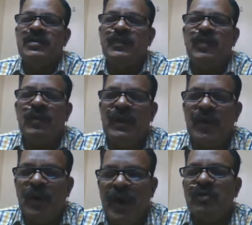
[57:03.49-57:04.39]
problem
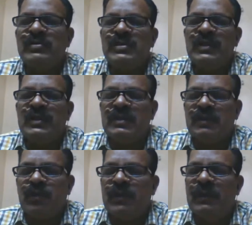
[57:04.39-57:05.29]
of housing,
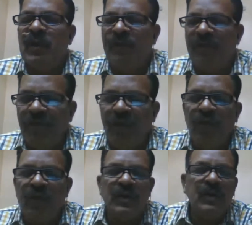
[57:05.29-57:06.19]
problem of
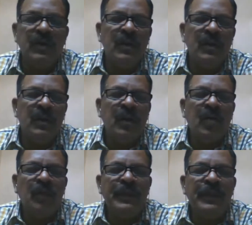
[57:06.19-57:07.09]
food,
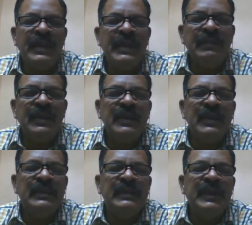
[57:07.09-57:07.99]
comparatively,
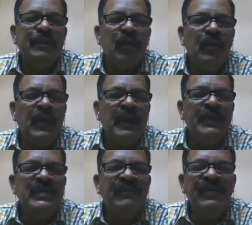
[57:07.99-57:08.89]
the problem
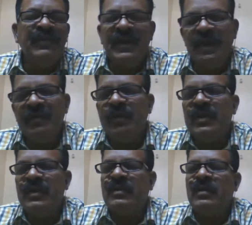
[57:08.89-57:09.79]
is a very
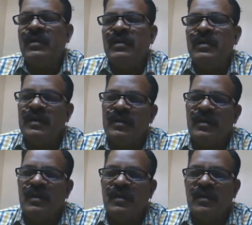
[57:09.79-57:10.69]
important
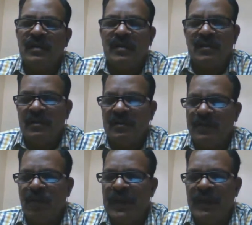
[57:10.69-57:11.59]
uh,
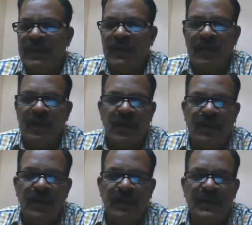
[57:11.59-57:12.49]
problem in the
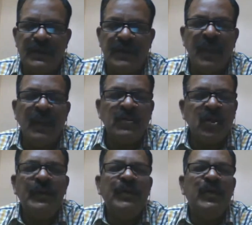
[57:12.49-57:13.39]
development. So
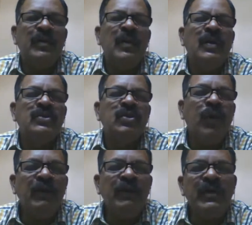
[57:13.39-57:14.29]
remember, so
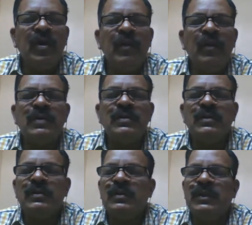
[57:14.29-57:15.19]
when we talk about
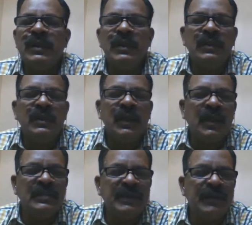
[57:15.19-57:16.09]
uh, the, the
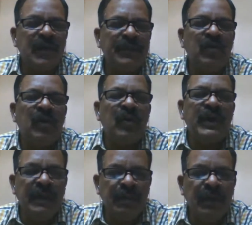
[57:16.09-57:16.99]
concept of economic
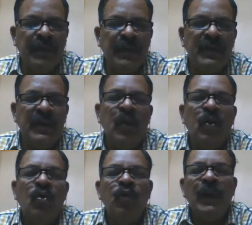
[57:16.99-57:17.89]
development,
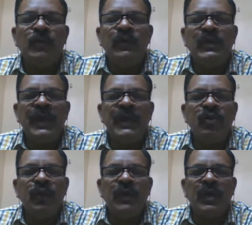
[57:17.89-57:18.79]
we have to take
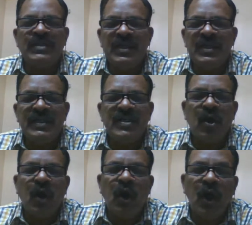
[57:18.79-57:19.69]
into consideration
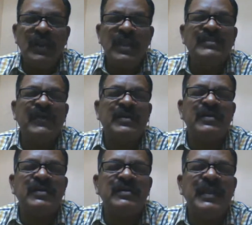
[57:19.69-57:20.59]
all these
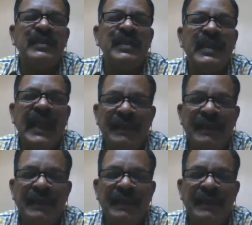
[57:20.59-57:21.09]
factors that is the life